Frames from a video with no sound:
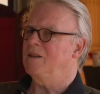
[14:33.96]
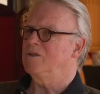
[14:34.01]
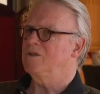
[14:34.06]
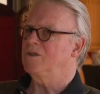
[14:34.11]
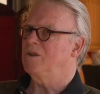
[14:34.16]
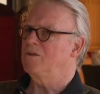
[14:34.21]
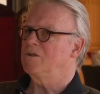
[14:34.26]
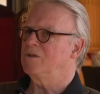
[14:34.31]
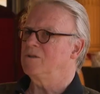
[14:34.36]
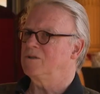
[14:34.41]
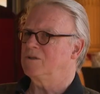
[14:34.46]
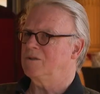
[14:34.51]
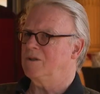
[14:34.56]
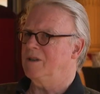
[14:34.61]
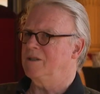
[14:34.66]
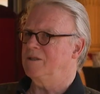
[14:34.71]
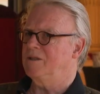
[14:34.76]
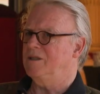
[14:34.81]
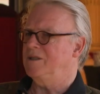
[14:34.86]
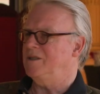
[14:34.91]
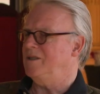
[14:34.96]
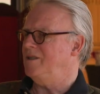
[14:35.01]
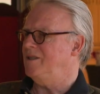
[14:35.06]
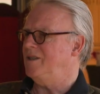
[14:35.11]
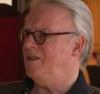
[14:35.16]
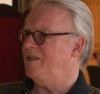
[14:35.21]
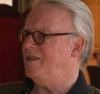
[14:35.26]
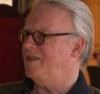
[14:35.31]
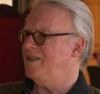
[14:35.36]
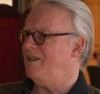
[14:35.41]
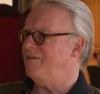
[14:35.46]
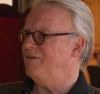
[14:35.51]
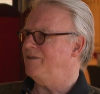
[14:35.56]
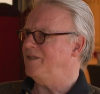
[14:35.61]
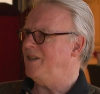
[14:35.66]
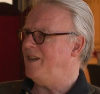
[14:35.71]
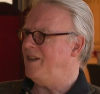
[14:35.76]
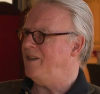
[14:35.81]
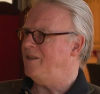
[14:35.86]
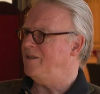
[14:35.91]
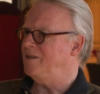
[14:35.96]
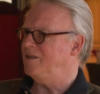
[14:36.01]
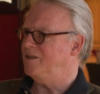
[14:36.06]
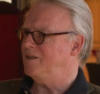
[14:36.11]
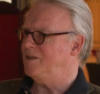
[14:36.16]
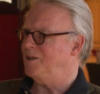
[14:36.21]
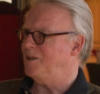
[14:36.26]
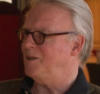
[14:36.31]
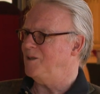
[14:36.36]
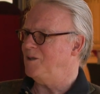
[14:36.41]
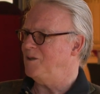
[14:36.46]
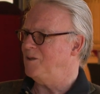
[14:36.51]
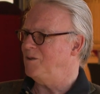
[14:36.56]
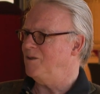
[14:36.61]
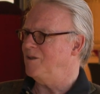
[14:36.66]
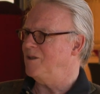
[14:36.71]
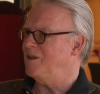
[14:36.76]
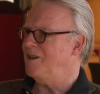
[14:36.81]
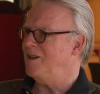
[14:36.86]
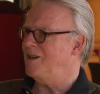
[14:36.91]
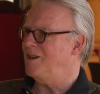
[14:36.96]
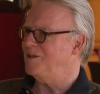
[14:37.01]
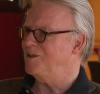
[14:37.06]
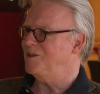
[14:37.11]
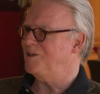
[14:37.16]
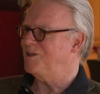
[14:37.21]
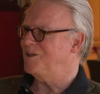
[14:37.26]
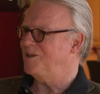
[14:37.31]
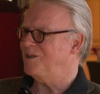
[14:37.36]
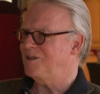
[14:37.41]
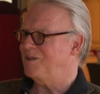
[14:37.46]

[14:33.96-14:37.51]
the social structures in cities have changed during the last